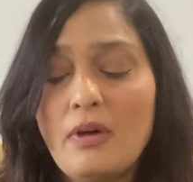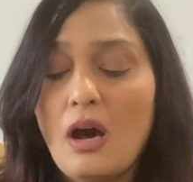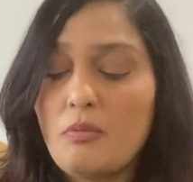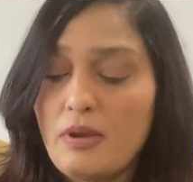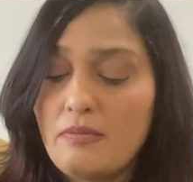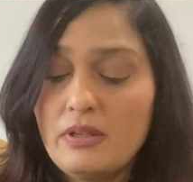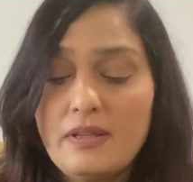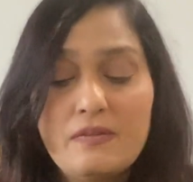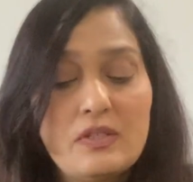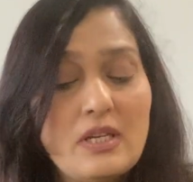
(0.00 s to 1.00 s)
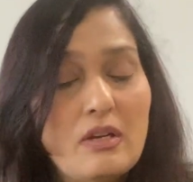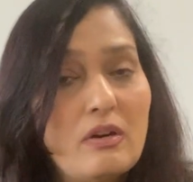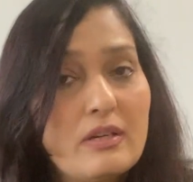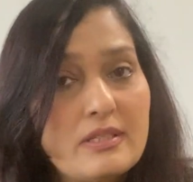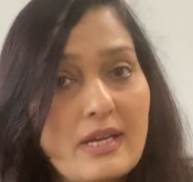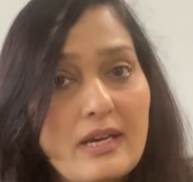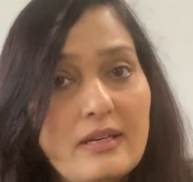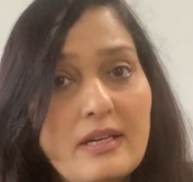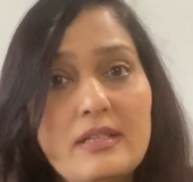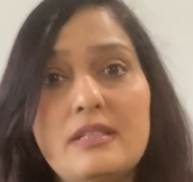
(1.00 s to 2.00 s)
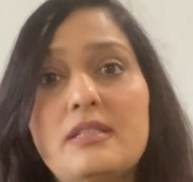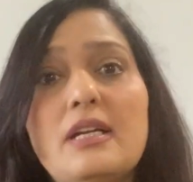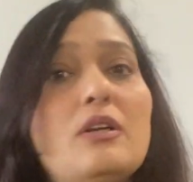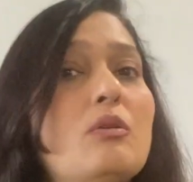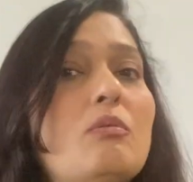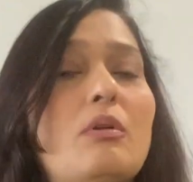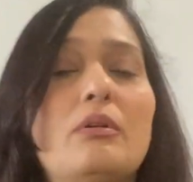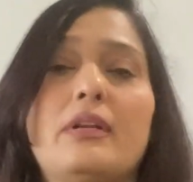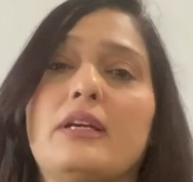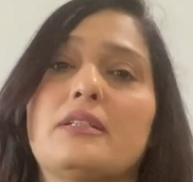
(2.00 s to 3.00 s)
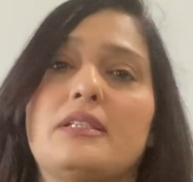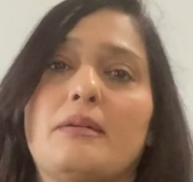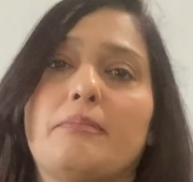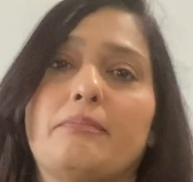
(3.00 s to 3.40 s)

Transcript: However, they've still not decided and still don't want to take a step.